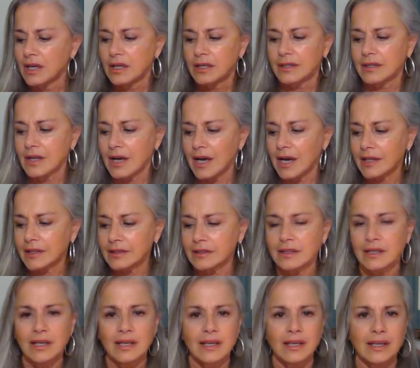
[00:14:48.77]
not, and
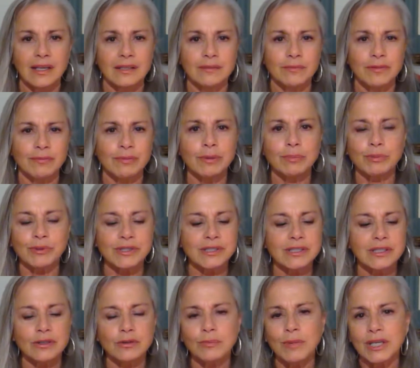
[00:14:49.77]
and people
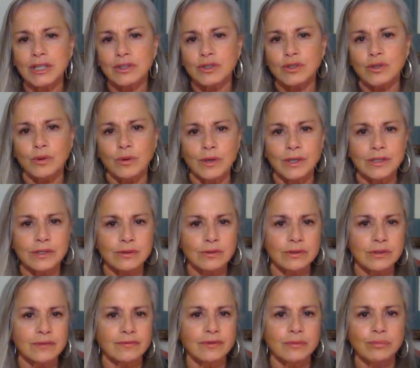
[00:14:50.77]
see you make a choice or a
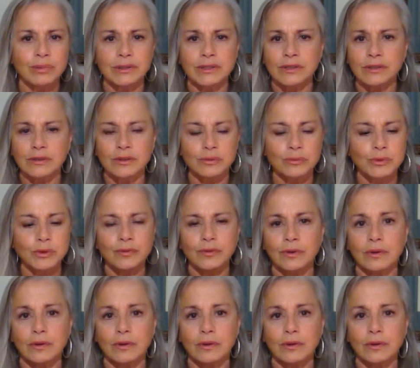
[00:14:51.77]
different political move or